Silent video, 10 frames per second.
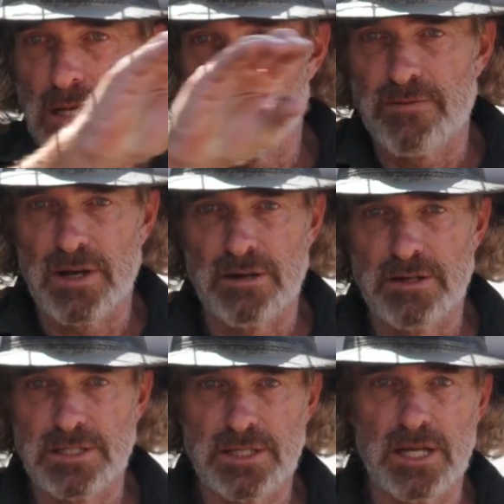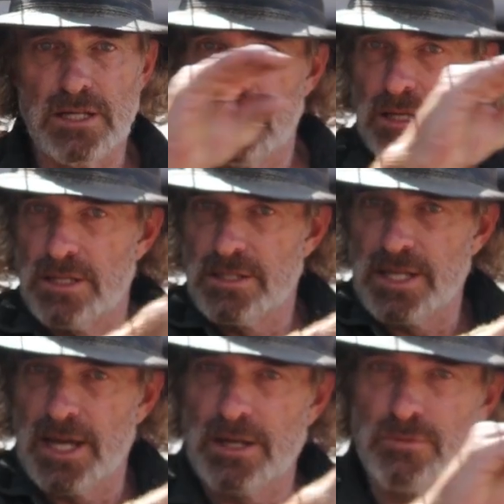as far as that
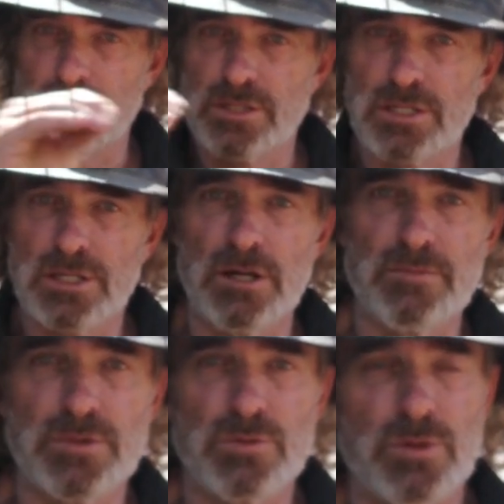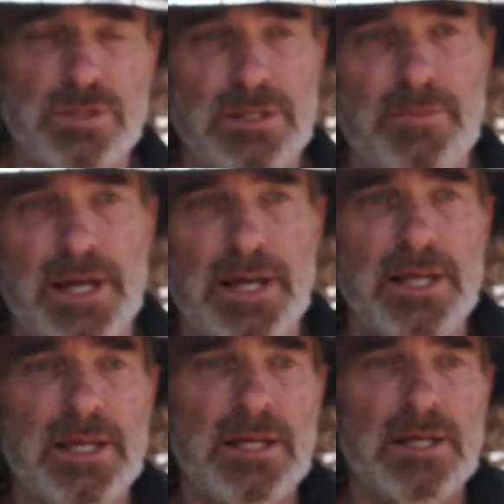downward slope towards the back.
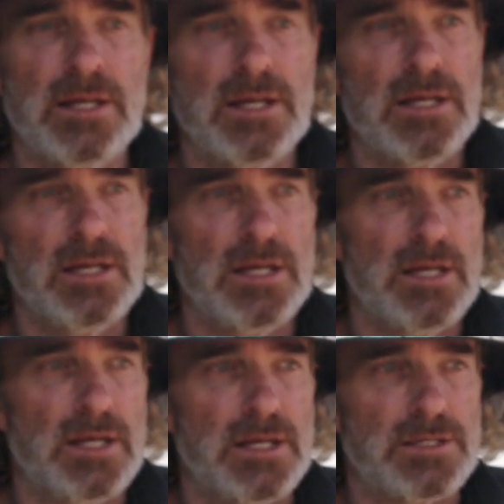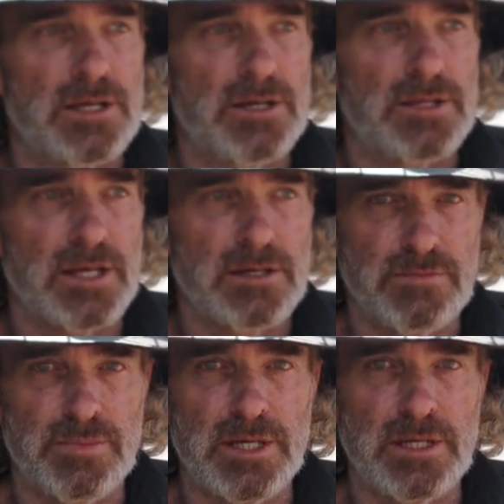And so that
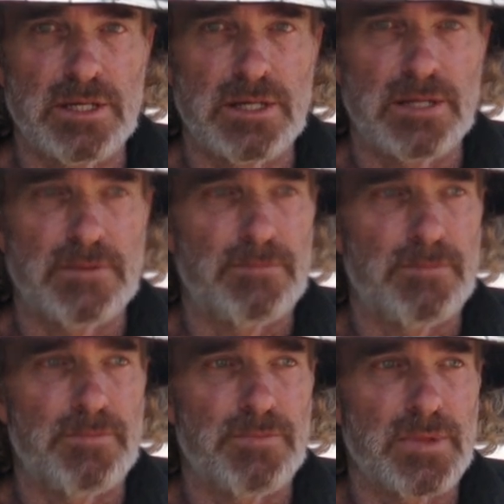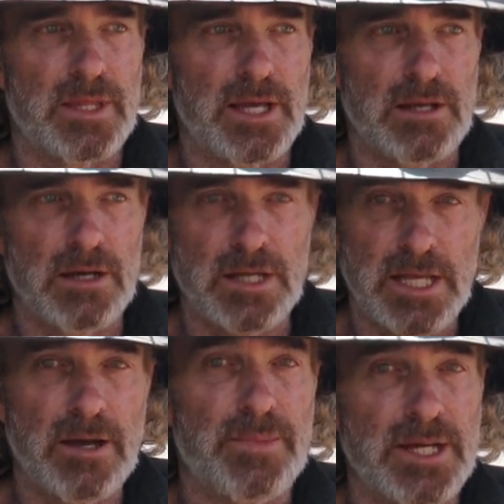could be, I could
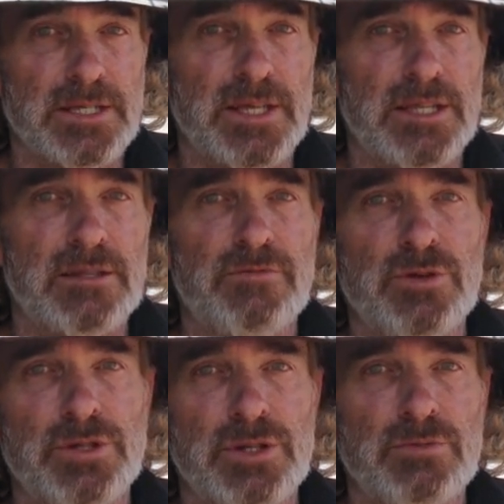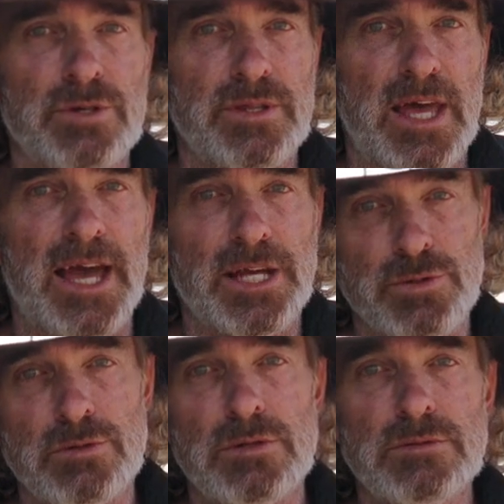come back to that in the future with
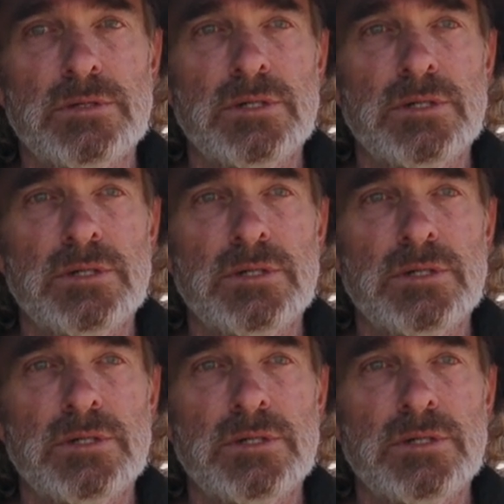actual,